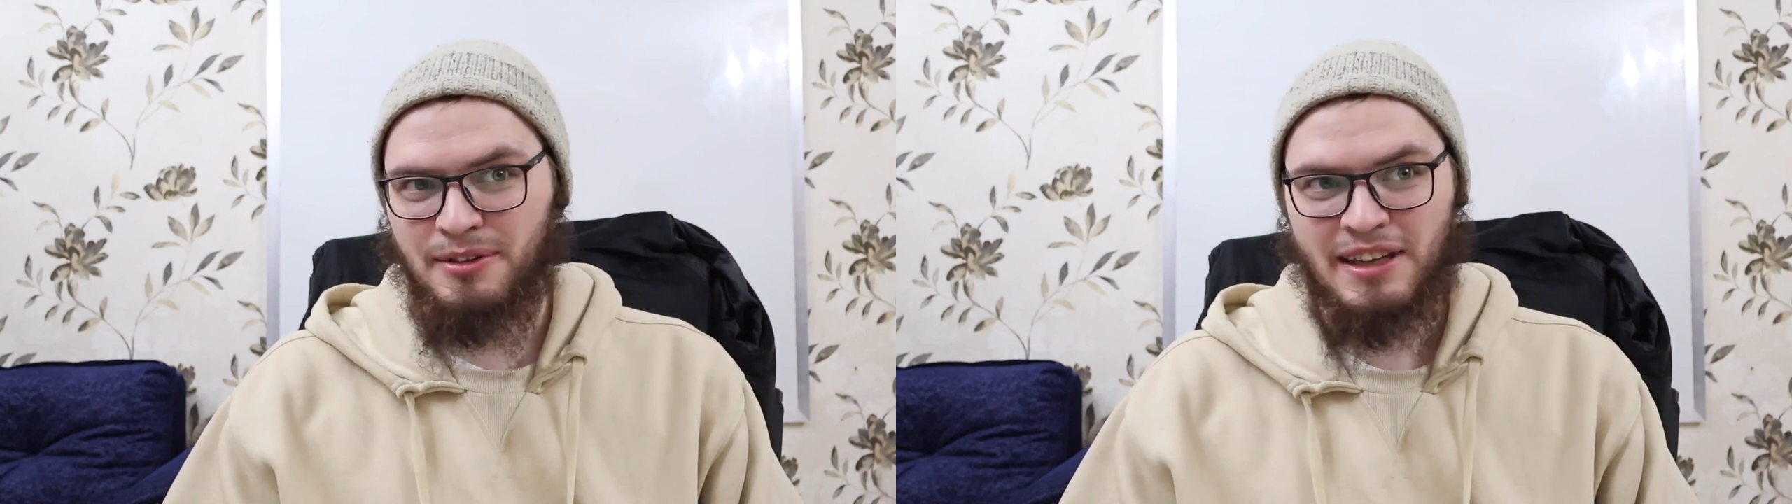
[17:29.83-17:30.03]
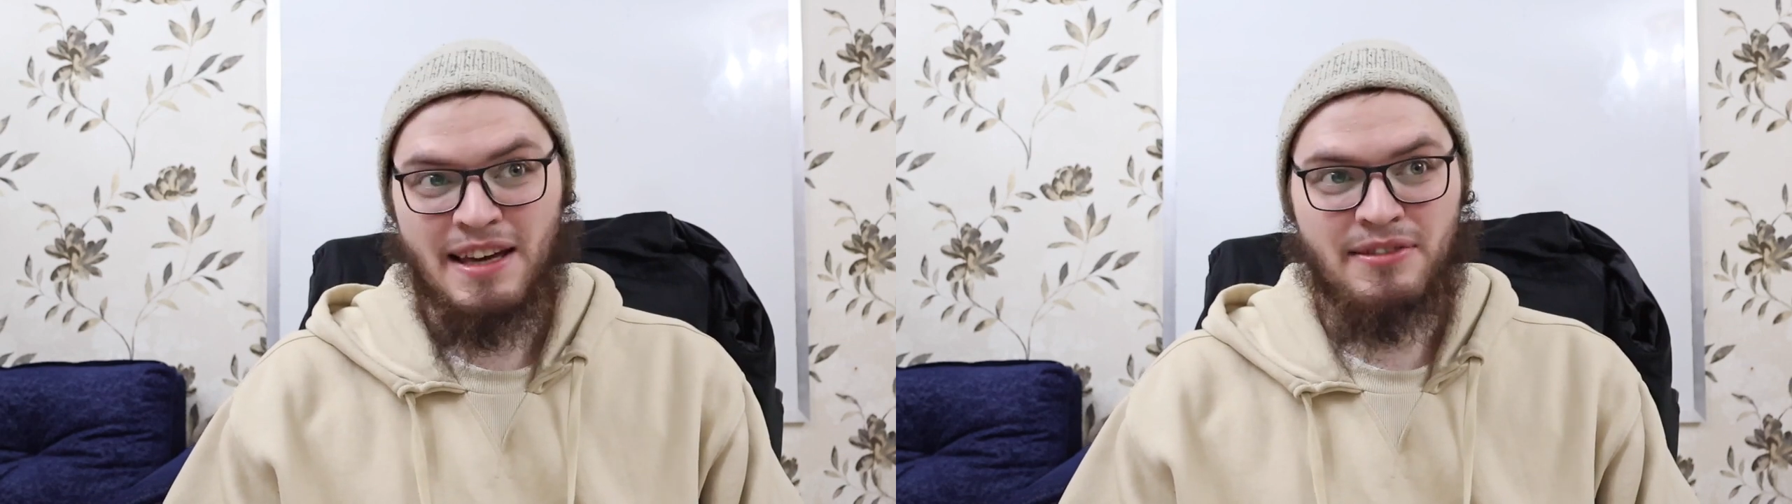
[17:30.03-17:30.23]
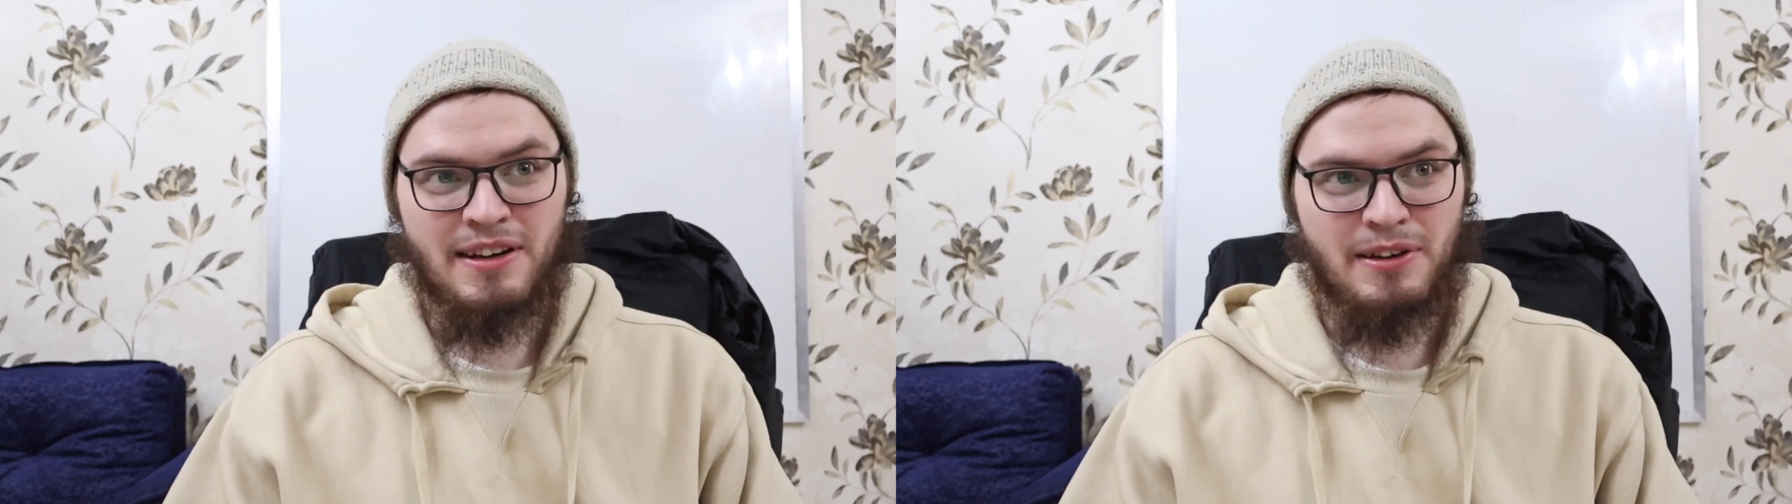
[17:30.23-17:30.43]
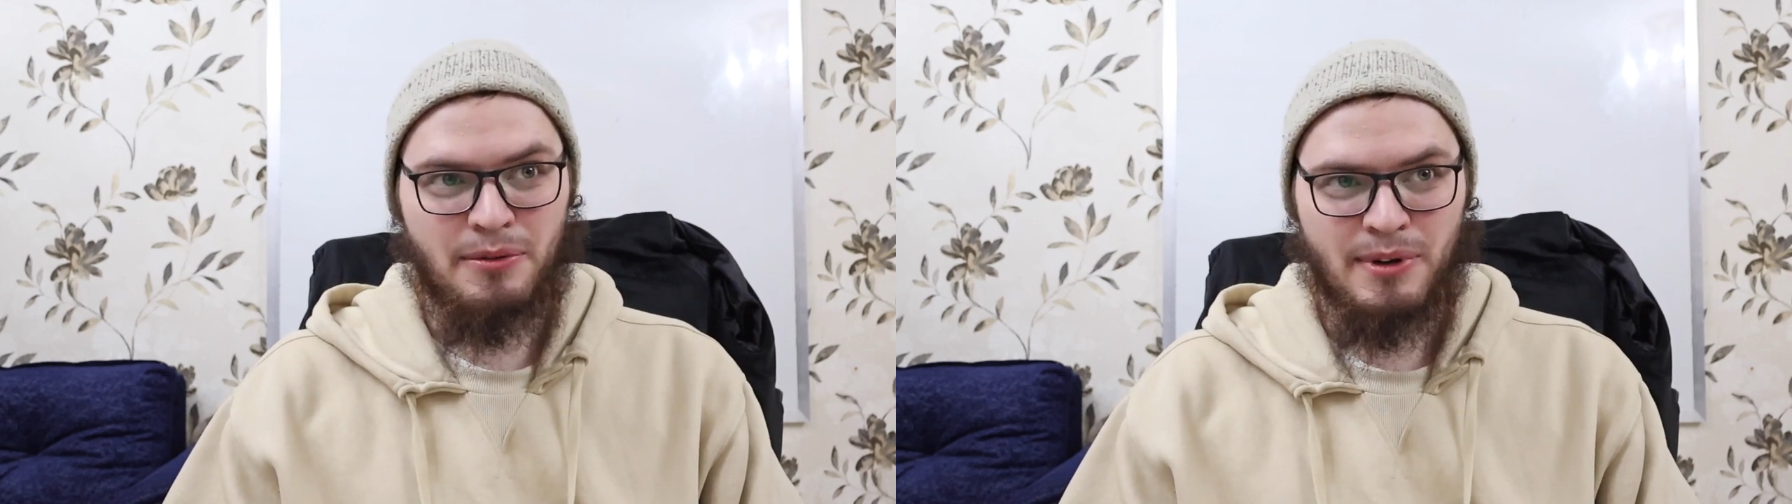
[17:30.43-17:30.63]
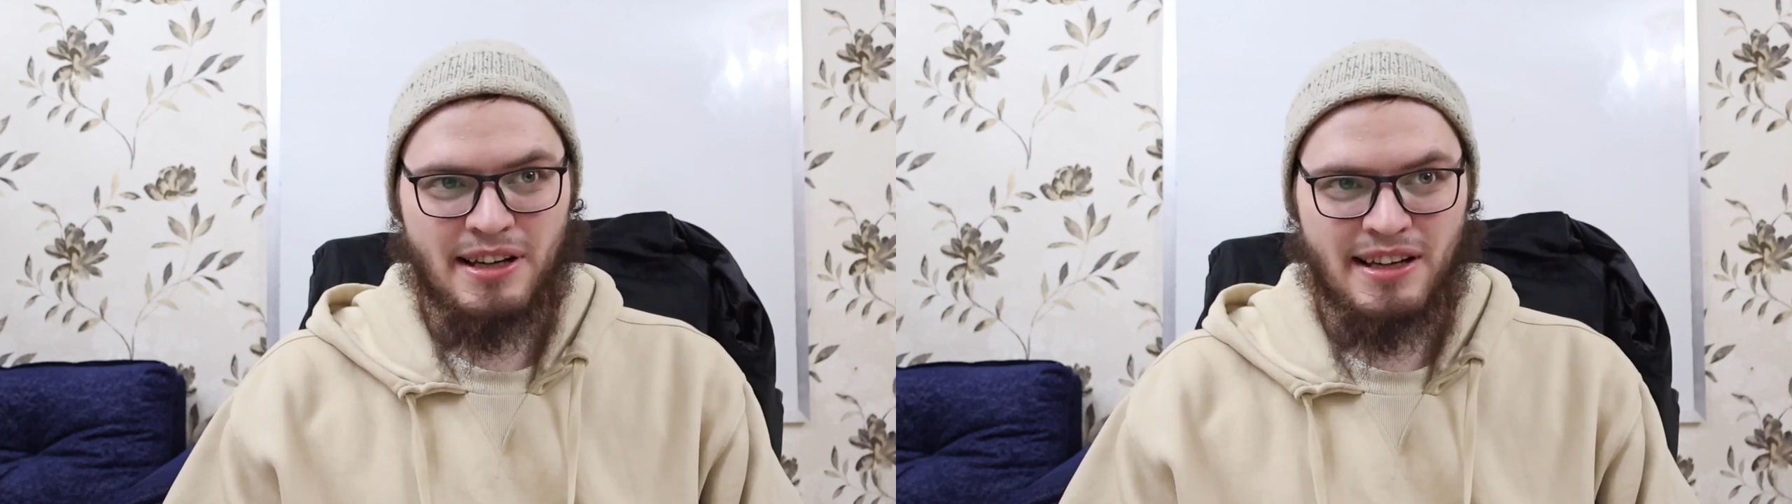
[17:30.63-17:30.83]
even if it
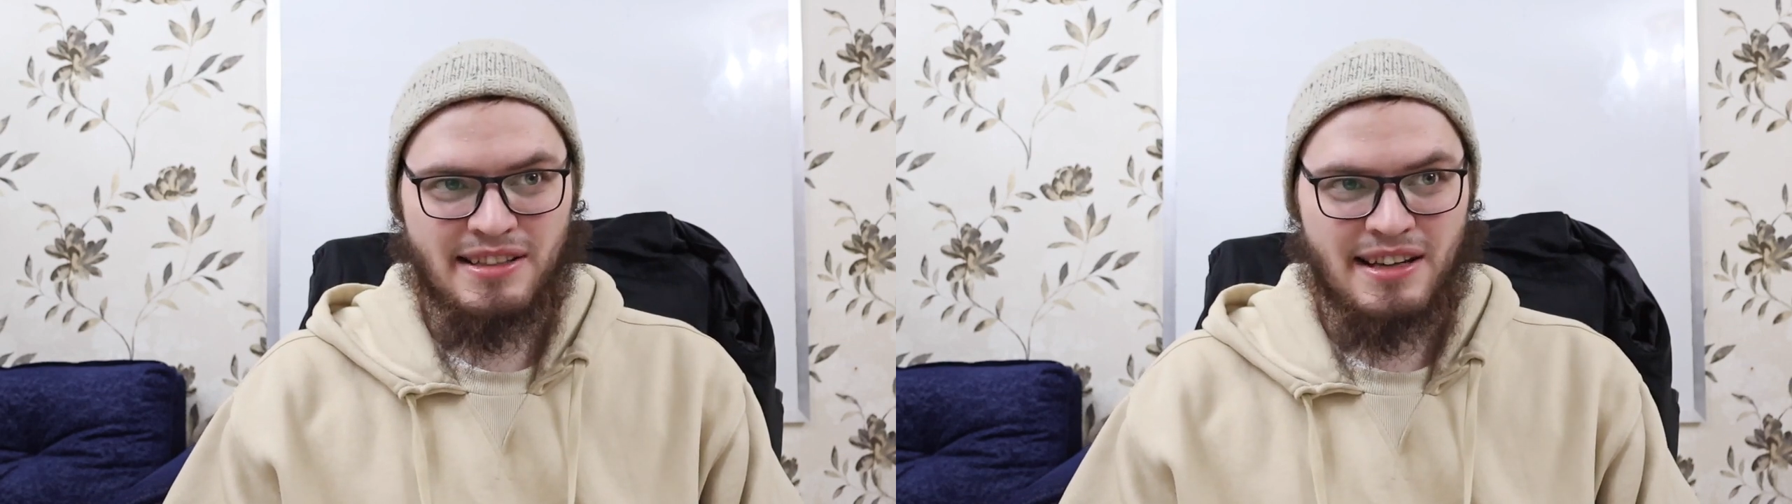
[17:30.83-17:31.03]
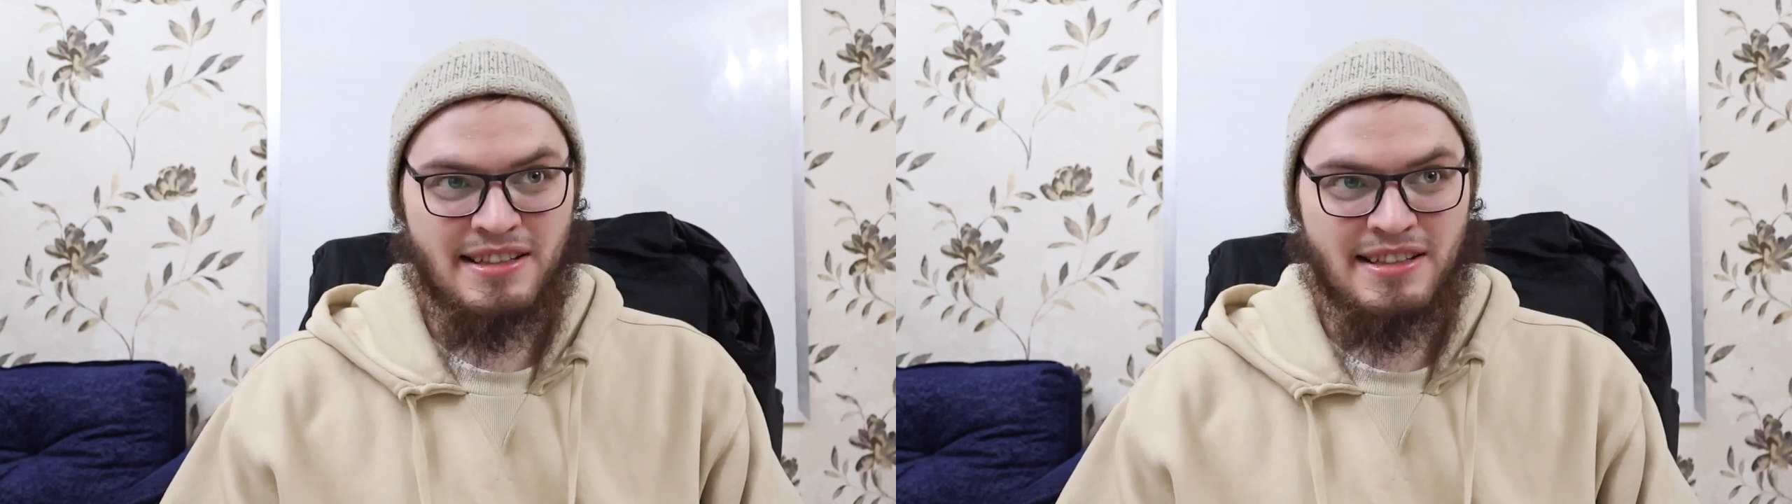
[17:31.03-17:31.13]
was